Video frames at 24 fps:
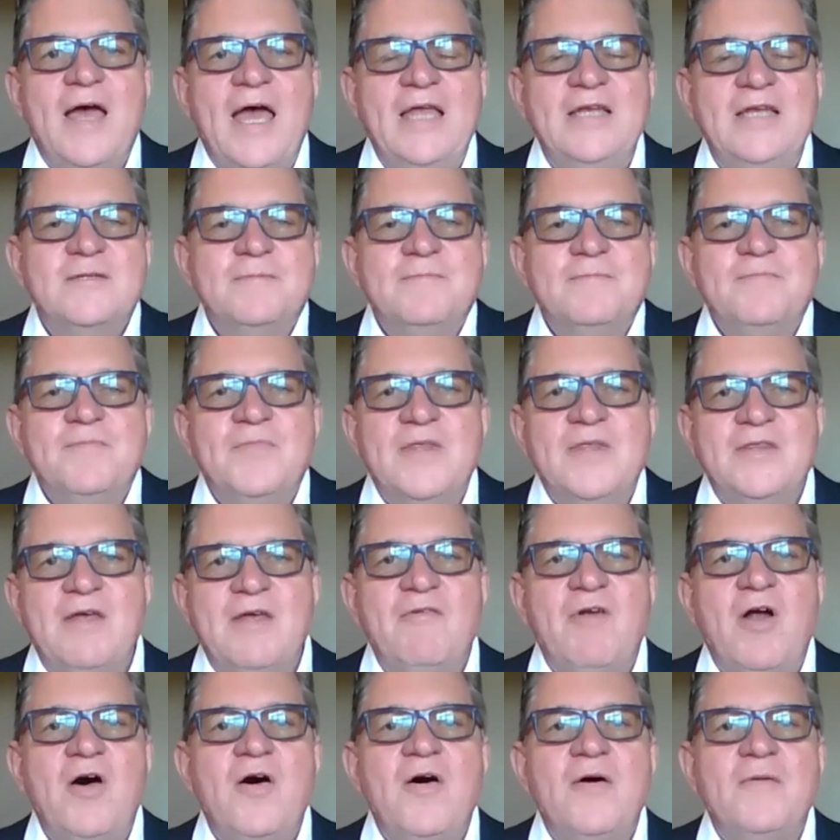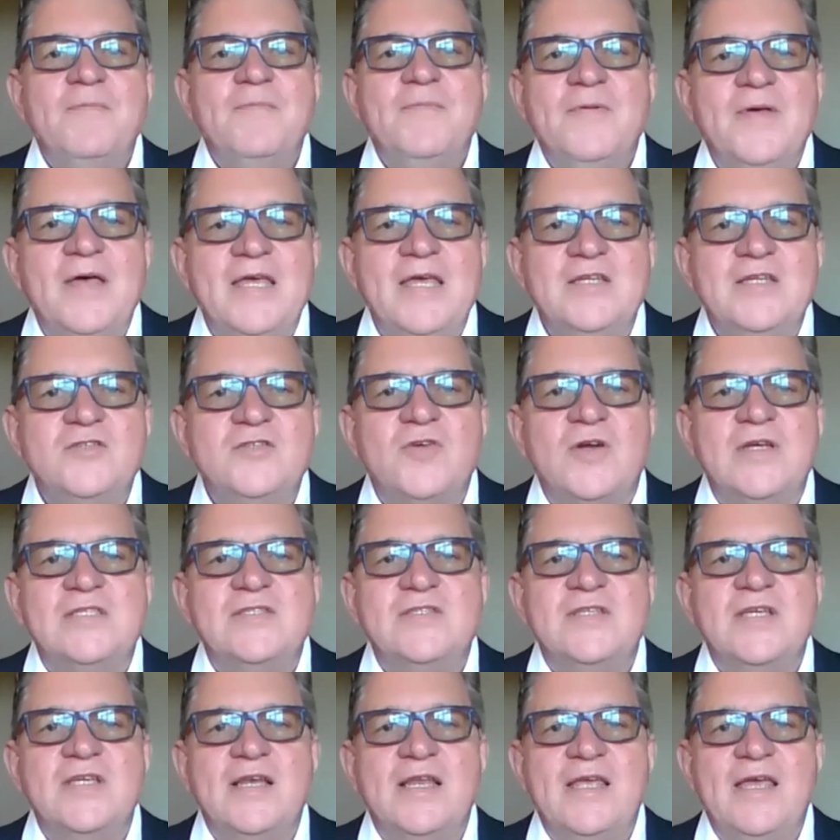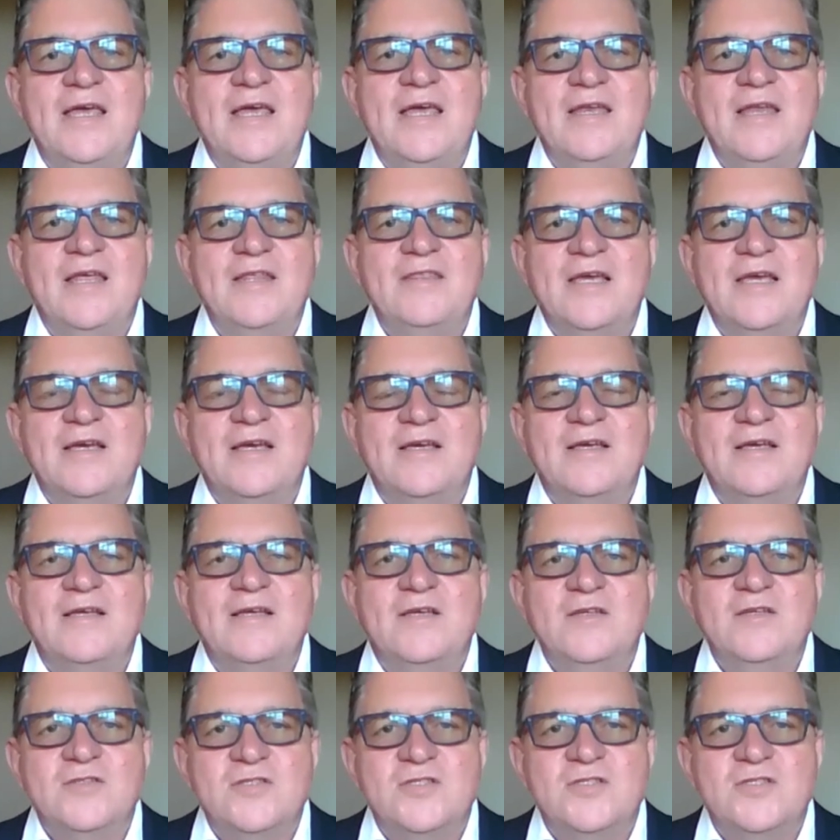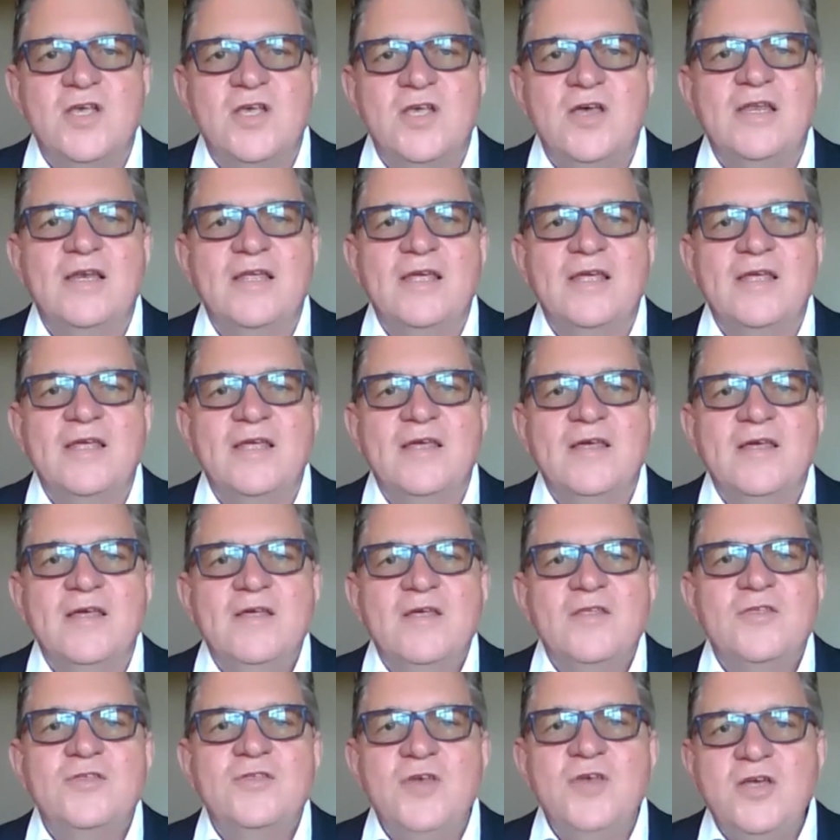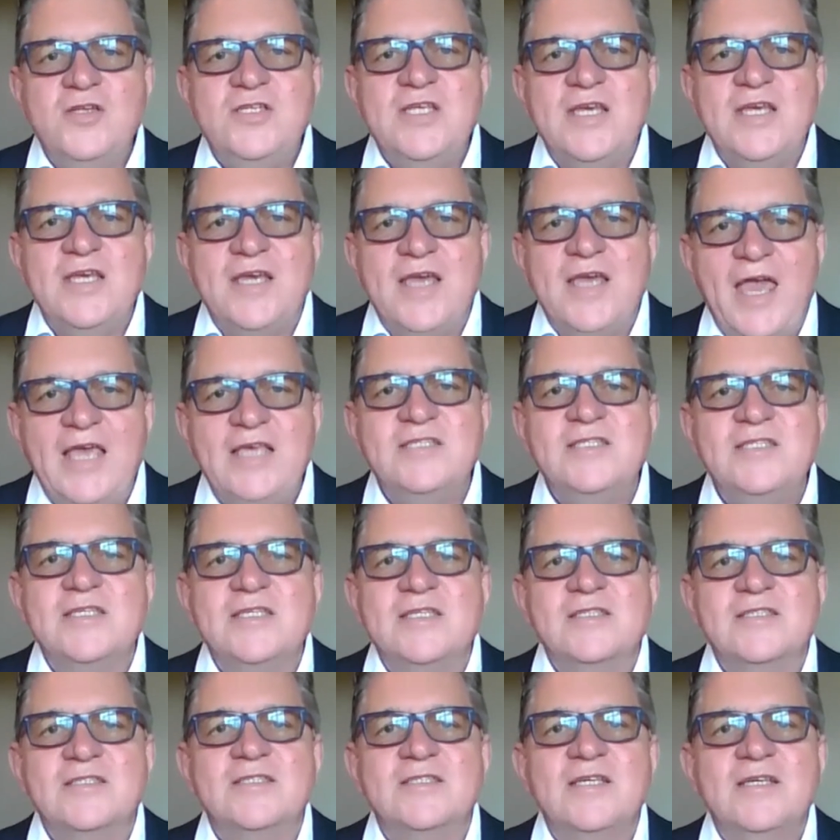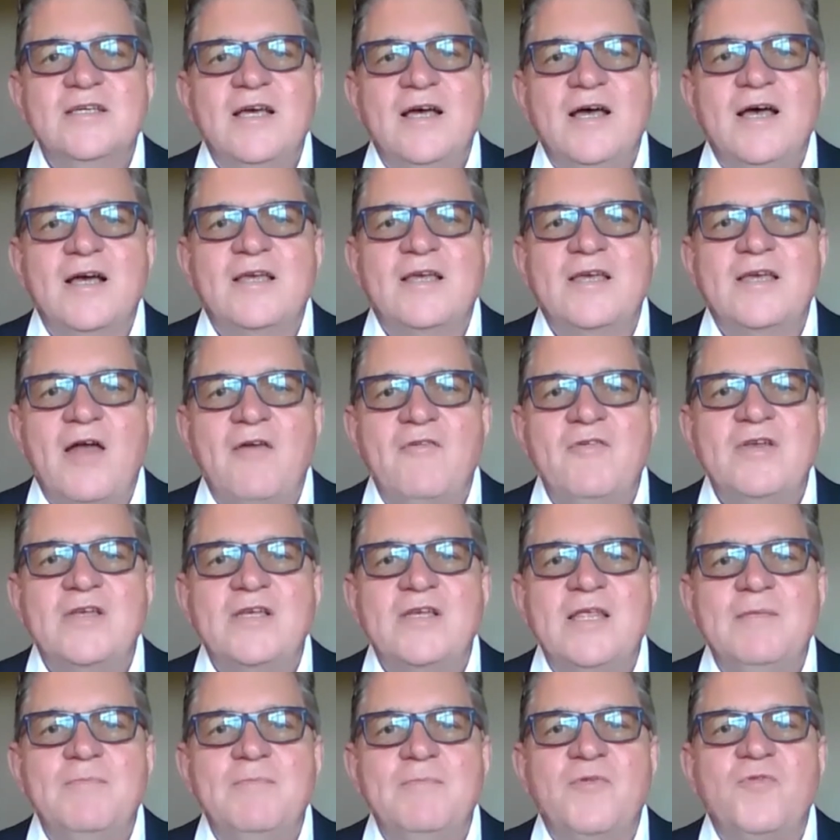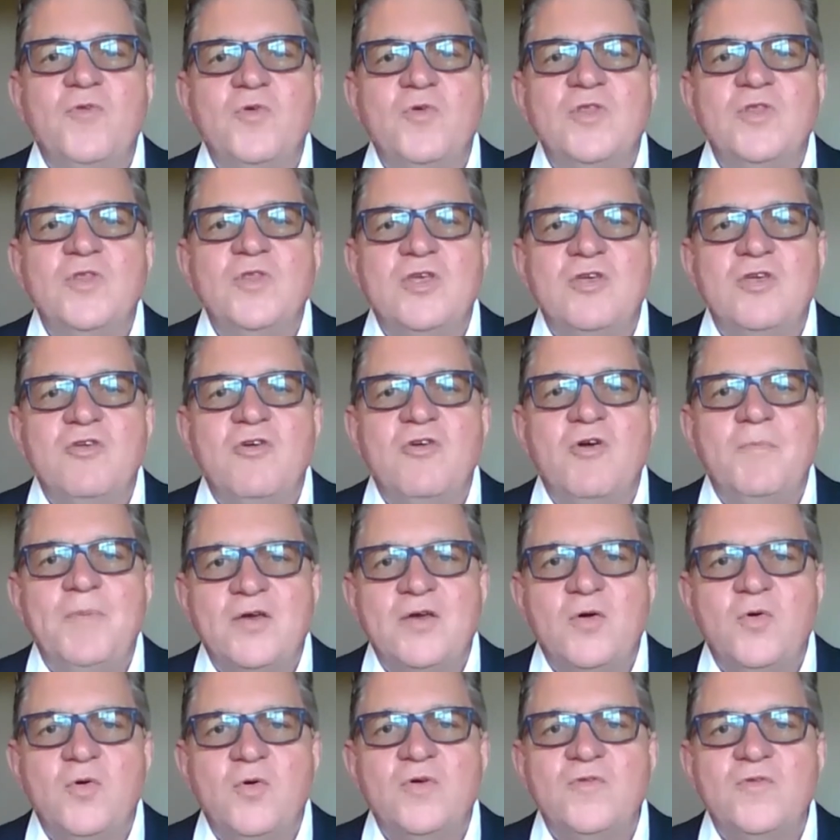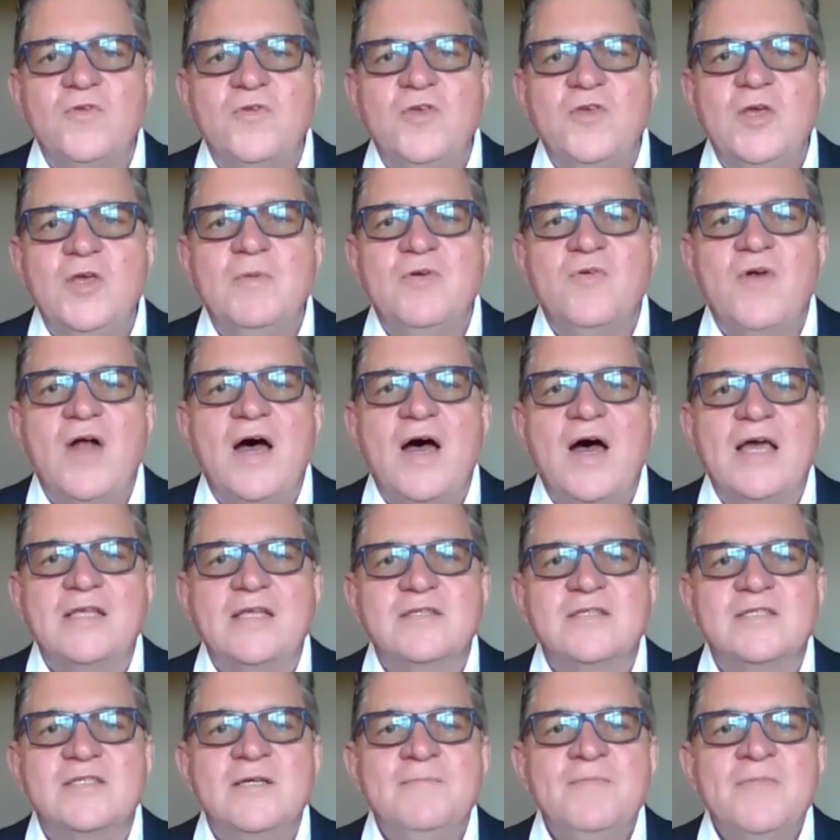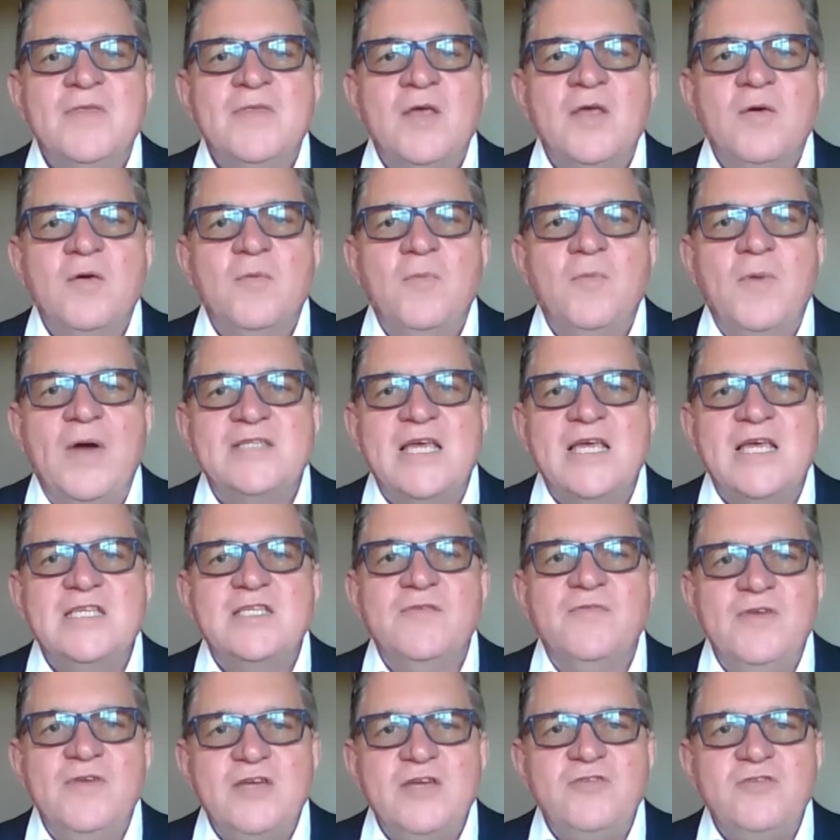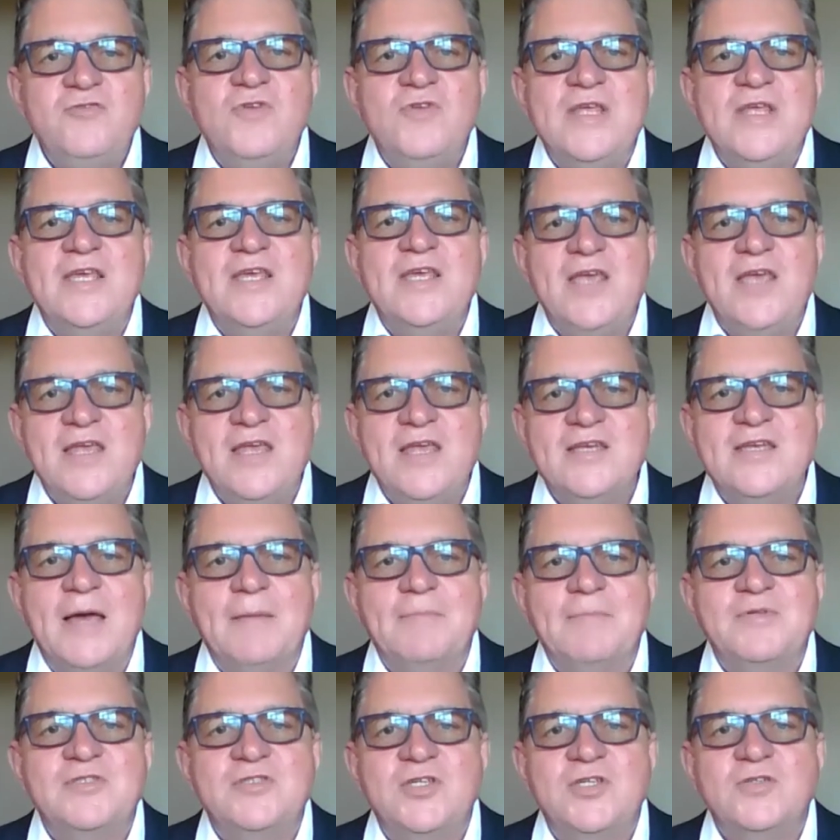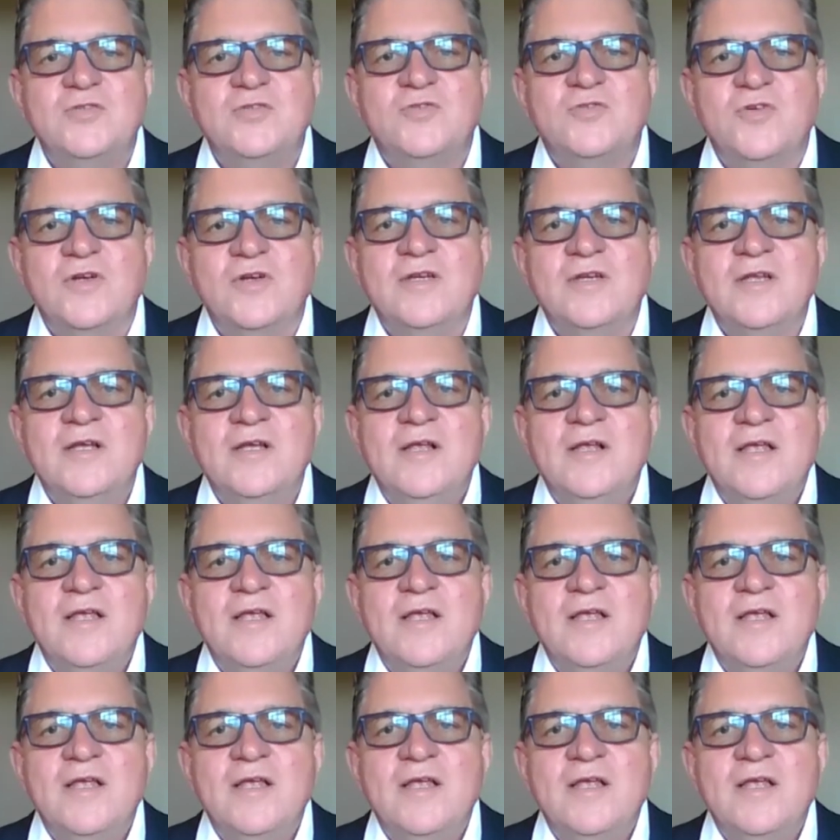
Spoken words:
And there are, interestingly, and I think concerningly, 30 cases currently before the European Court of Human Rights, where states have literally kidnapped children